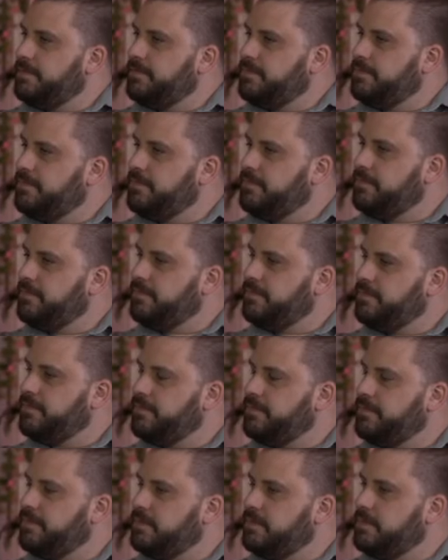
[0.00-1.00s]

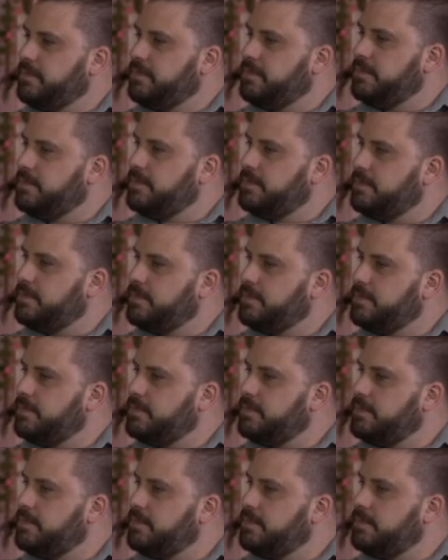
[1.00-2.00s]

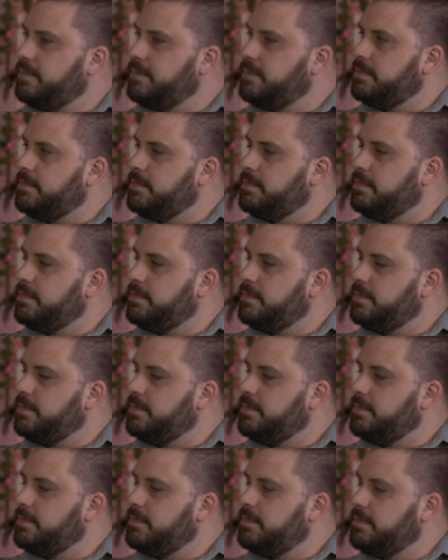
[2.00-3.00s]

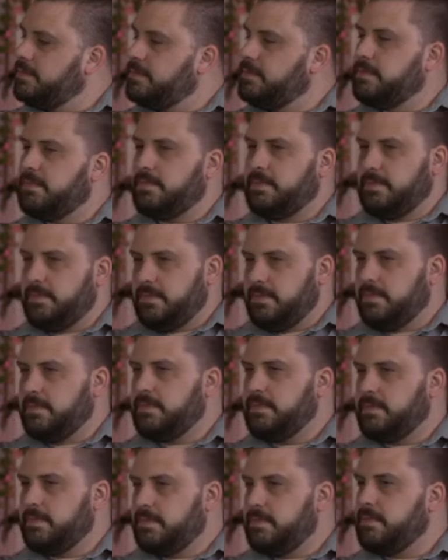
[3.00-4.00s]

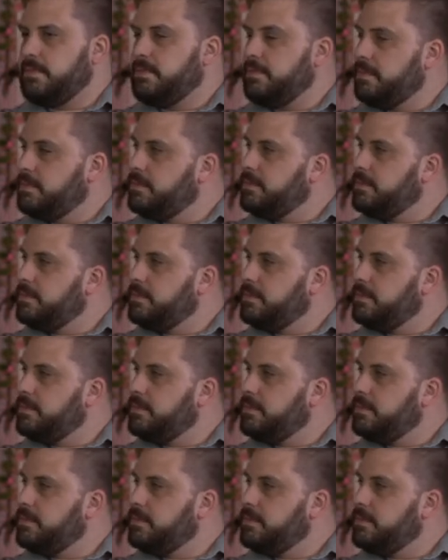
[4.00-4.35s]
(silent)